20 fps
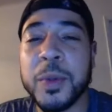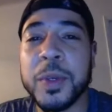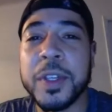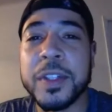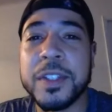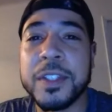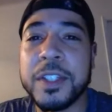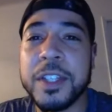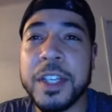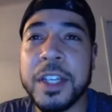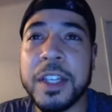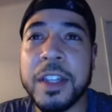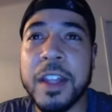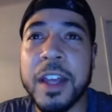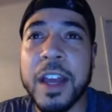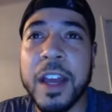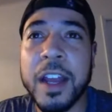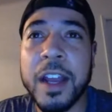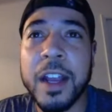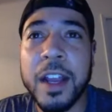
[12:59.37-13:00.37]
You could
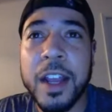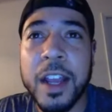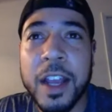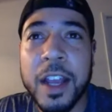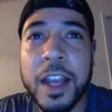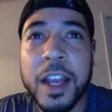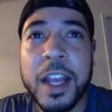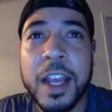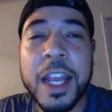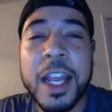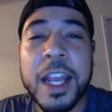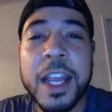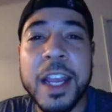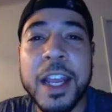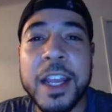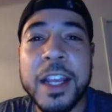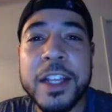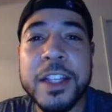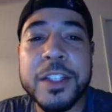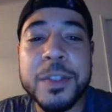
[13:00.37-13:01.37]
see that
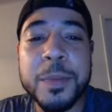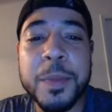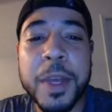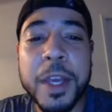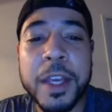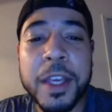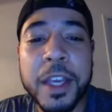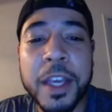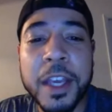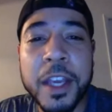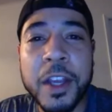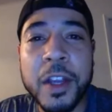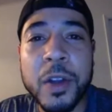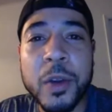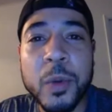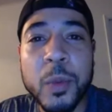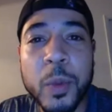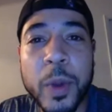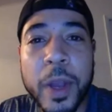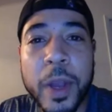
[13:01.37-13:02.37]
he is making
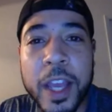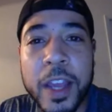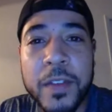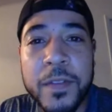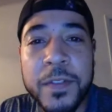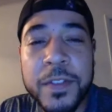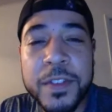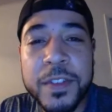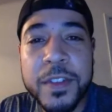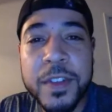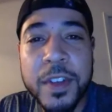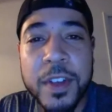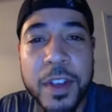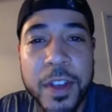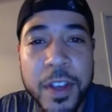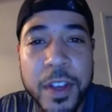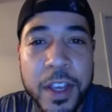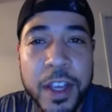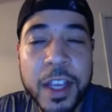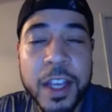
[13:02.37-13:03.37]
waves
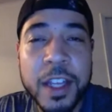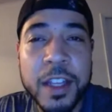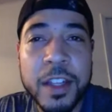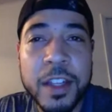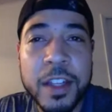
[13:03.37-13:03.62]
in this